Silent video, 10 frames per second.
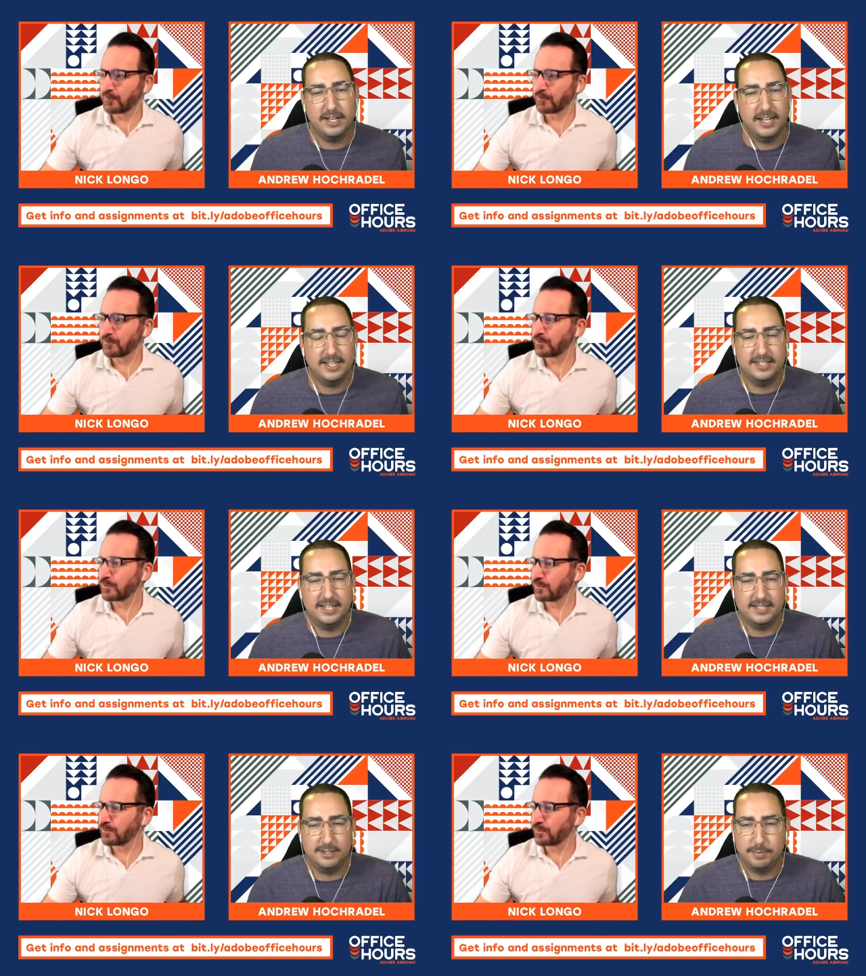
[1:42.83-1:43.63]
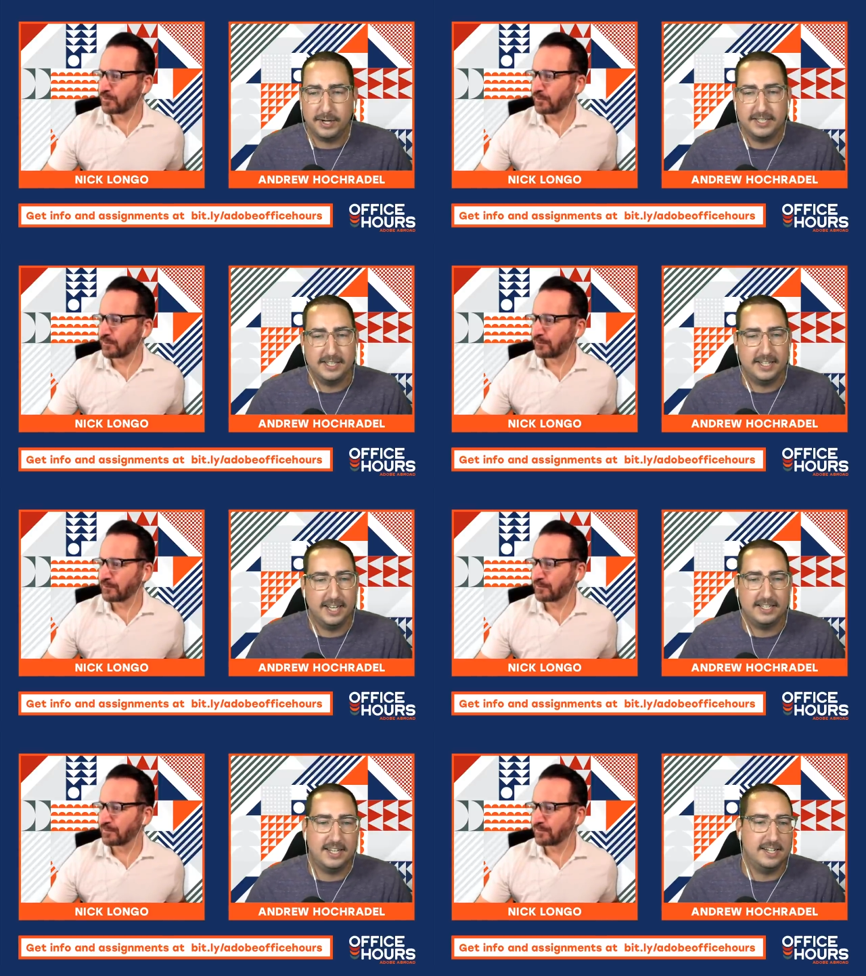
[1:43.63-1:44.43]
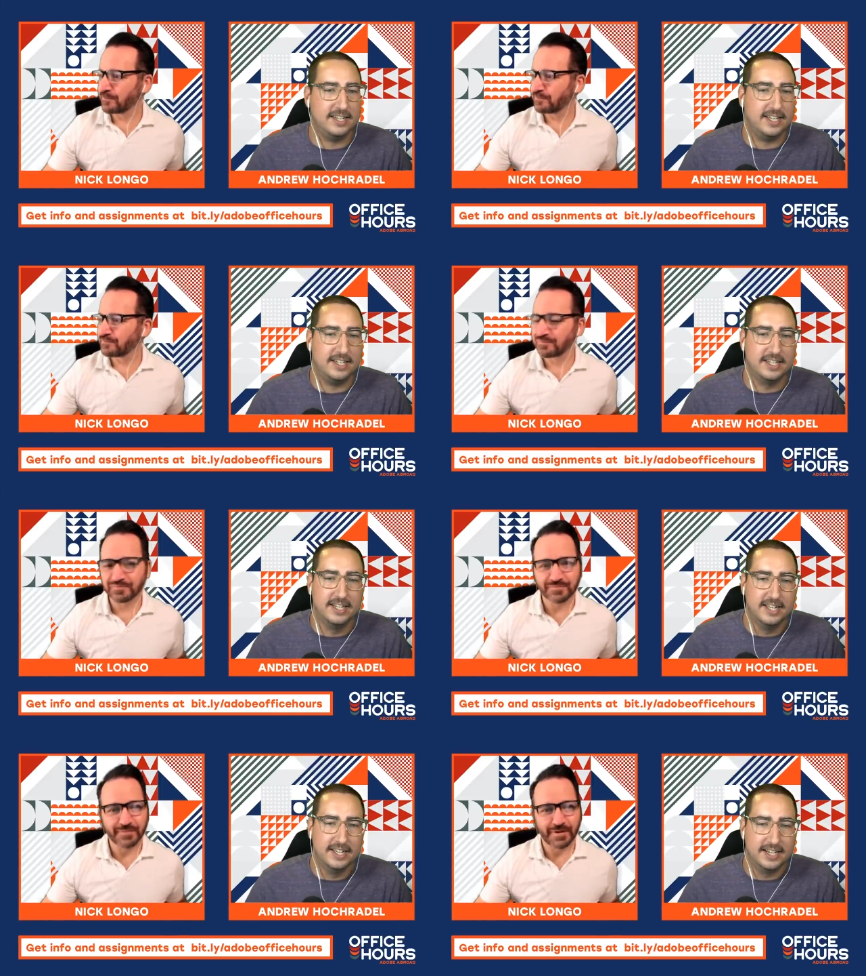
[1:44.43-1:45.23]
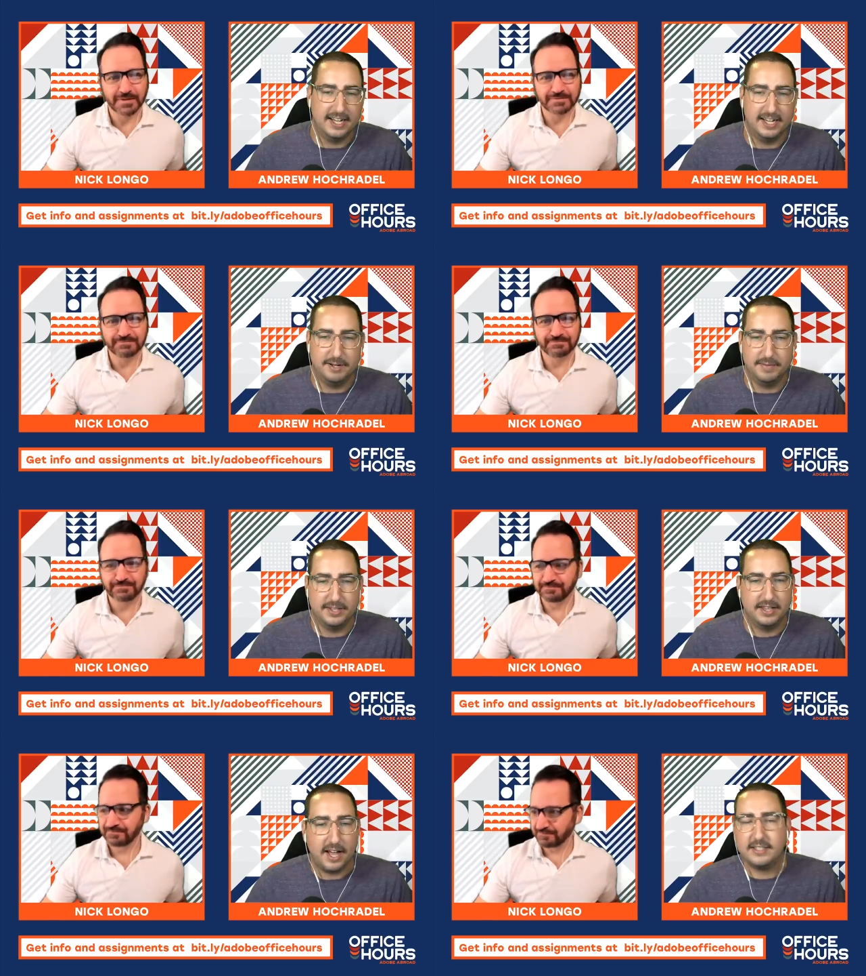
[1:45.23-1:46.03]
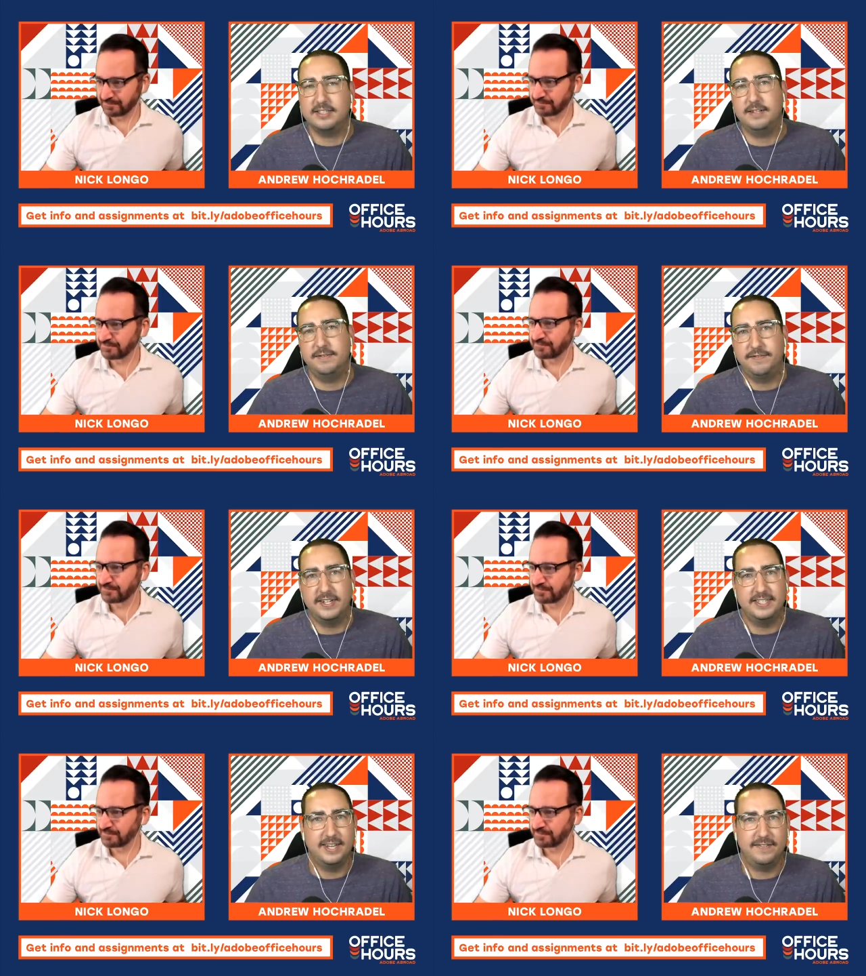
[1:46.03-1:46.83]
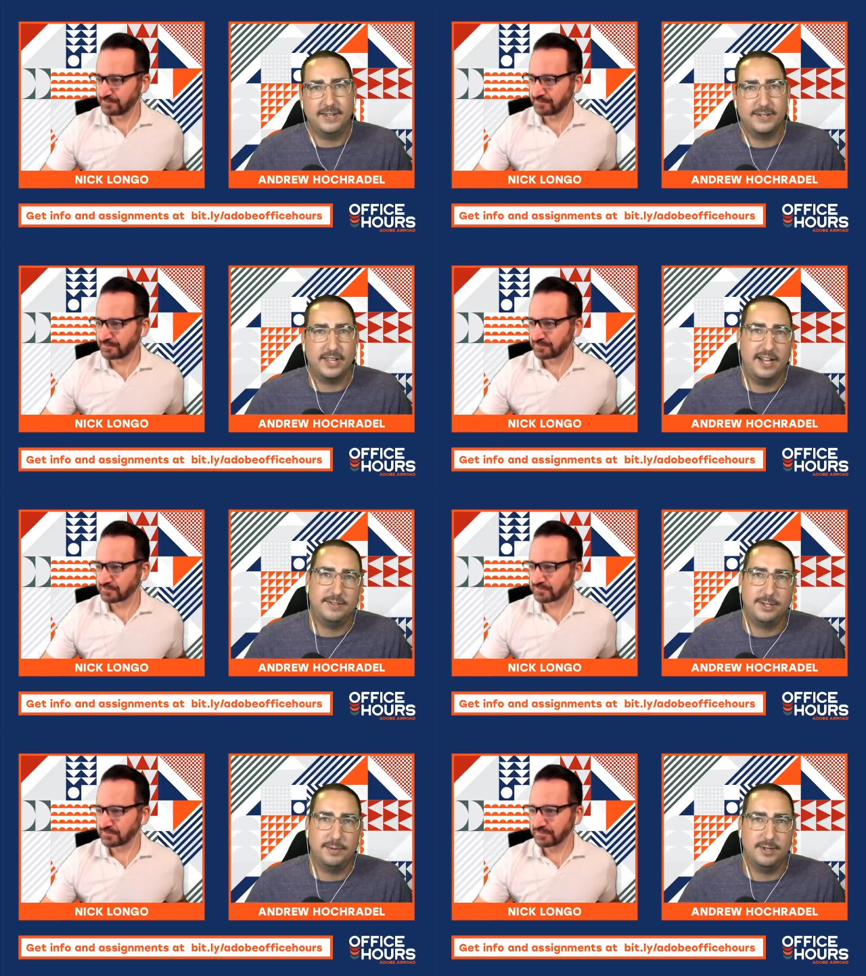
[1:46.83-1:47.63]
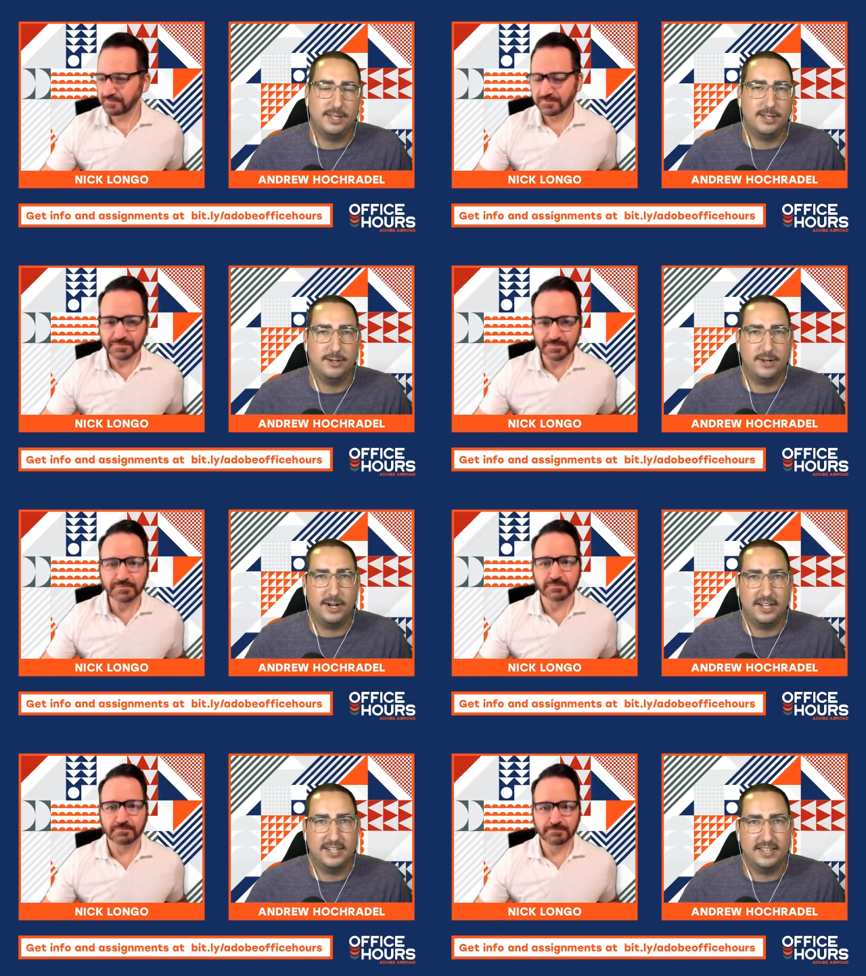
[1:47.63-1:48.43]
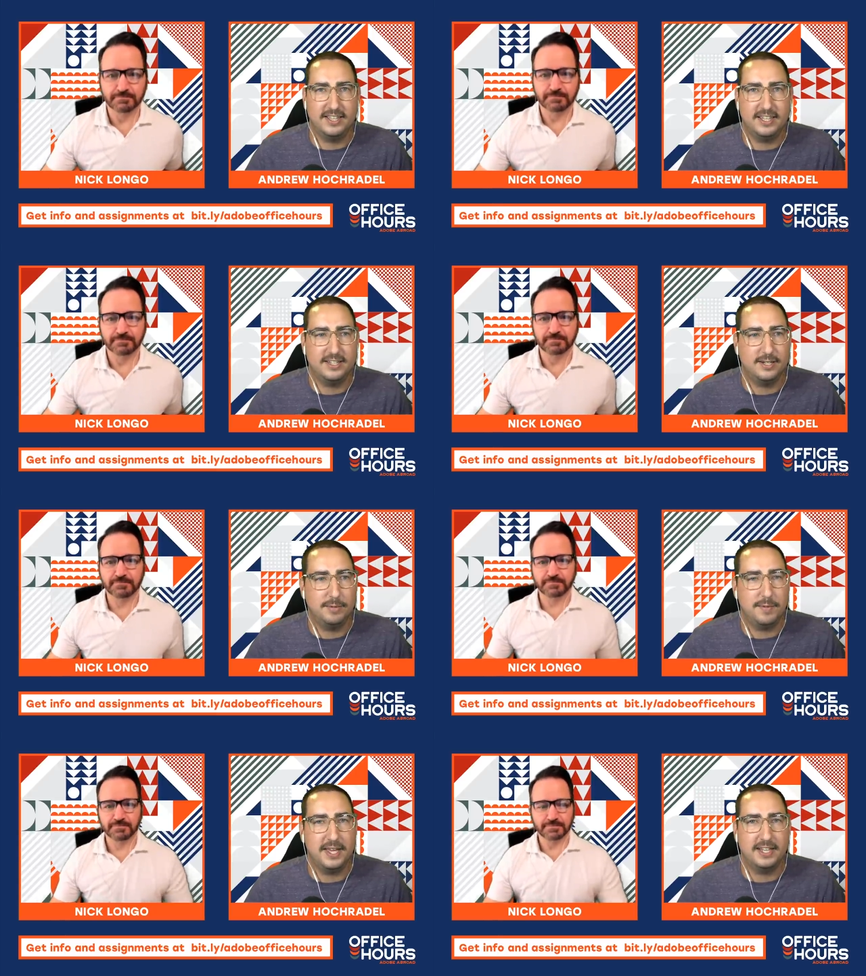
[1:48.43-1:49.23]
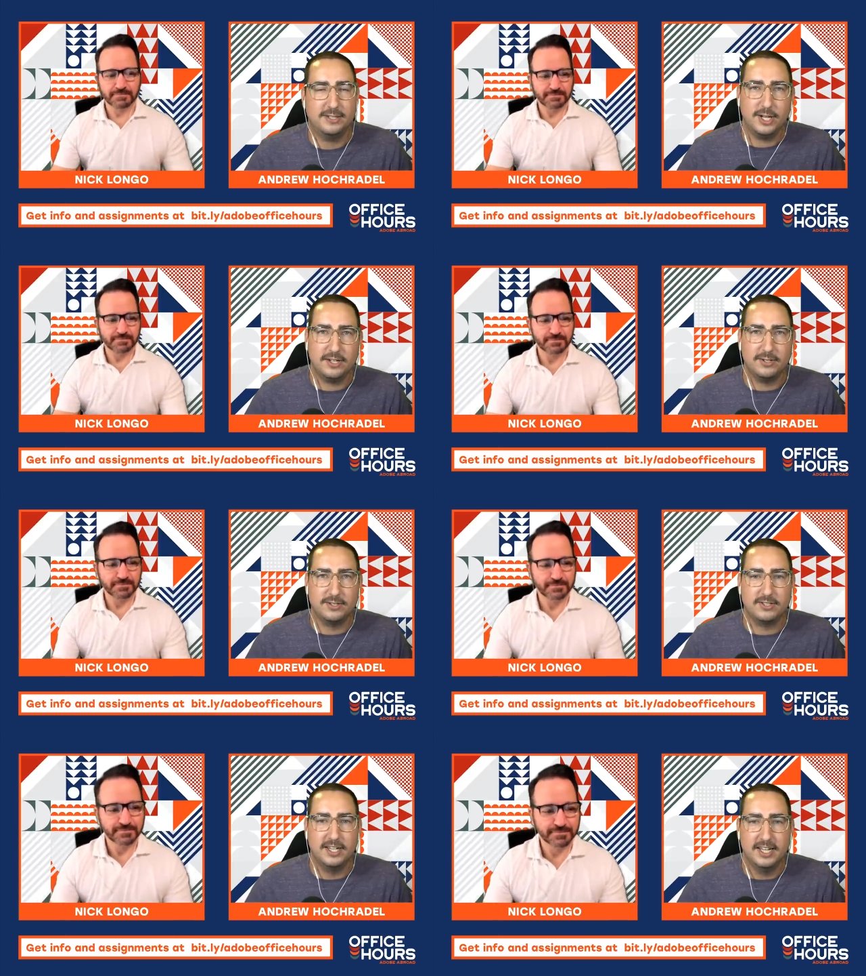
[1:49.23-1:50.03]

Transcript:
Speaker 1: and do branding, identity, lots of fun stuff here live stream with you on the Adobe Behance channels.